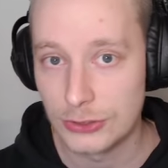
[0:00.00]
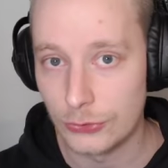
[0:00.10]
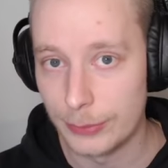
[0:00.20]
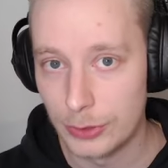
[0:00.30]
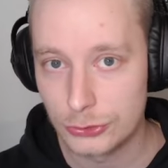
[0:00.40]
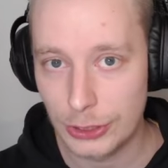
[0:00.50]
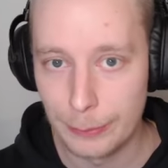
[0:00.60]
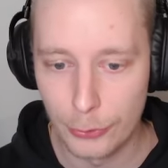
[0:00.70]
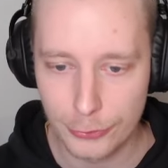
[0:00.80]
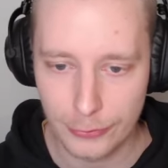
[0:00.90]
So the most
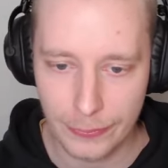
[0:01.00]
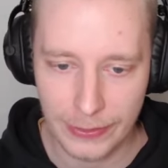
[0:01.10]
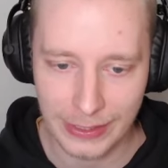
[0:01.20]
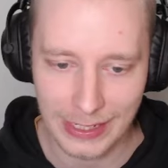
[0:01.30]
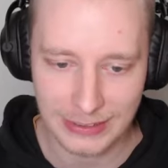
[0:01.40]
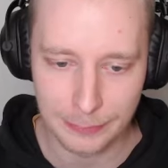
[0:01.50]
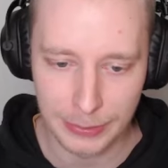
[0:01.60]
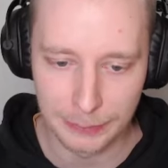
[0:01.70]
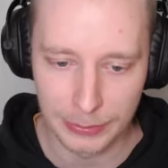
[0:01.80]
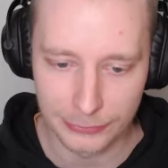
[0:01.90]
important thing as the
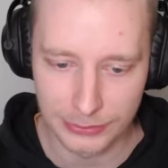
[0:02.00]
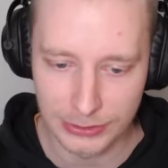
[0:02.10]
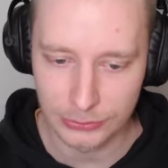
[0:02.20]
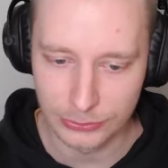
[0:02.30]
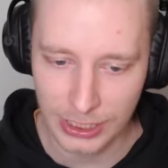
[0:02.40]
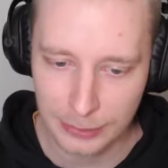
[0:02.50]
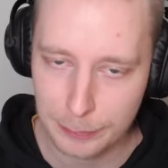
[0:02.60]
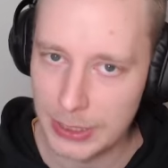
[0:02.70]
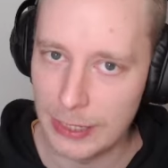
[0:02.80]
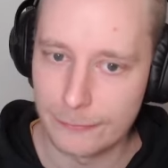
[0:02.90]
B player to
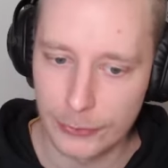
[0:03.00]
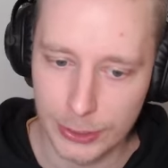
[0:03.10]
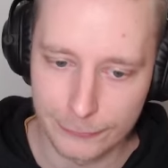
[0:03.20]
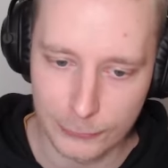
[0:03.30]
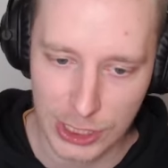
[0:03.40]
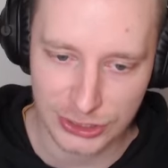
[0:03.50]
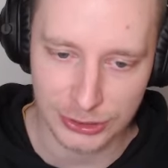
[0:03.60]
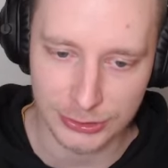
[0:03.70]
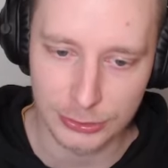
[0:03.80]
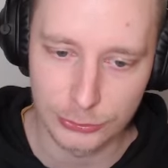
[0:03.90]
not be afraid of
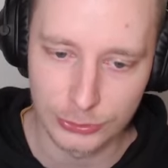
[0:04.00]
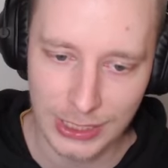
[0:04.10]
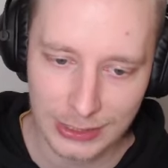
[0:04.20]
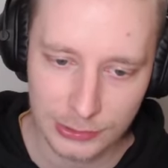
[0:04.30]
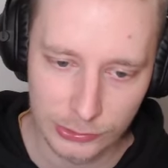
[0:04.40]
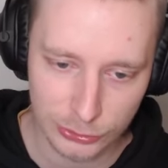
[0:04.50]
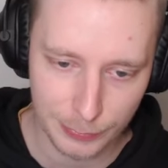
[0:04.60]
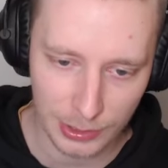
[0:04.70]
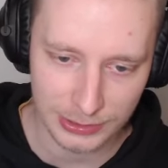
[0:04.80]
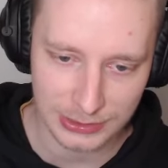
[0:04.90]
rushes. Do not use
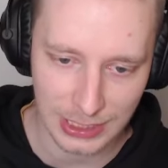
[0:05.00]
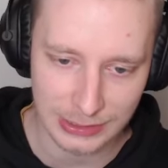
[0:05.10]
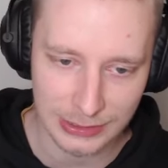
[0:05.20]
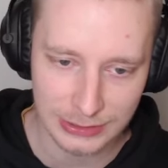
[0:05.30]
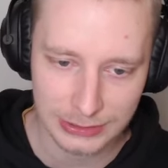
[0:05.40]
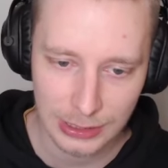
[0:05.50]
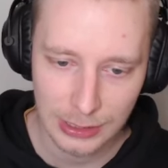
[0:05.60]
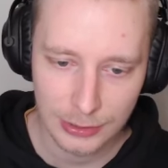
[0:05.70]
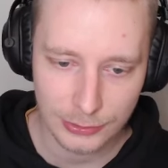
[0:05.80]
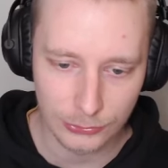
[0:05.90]
mollies like this.
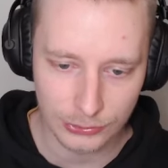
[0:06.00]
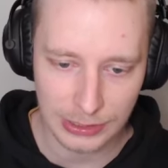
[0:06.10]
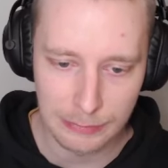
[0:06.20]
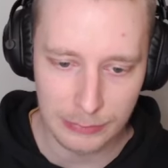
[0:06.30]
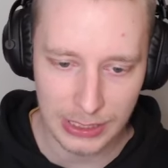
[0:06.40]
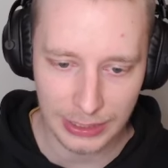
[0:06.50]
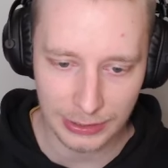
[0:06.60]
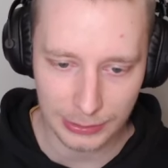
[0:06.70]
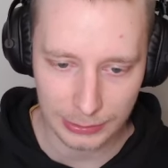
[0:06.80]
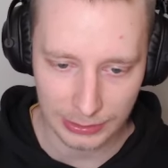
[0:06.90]
Don't
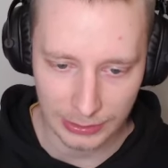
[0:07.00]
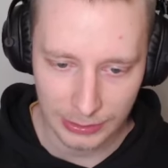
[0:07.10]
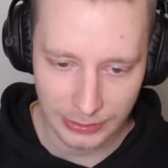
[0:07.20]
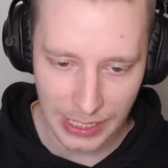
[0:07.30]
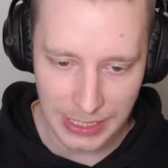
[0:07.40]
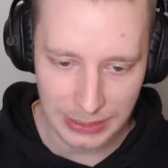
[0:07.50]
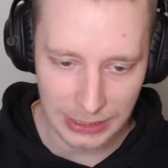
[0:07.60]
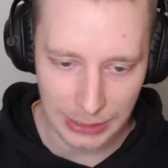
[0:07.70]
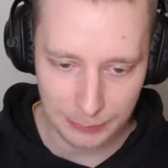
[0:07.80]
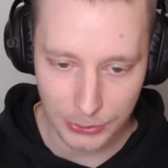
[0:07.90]
immediately nade
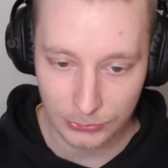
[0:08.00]
deep.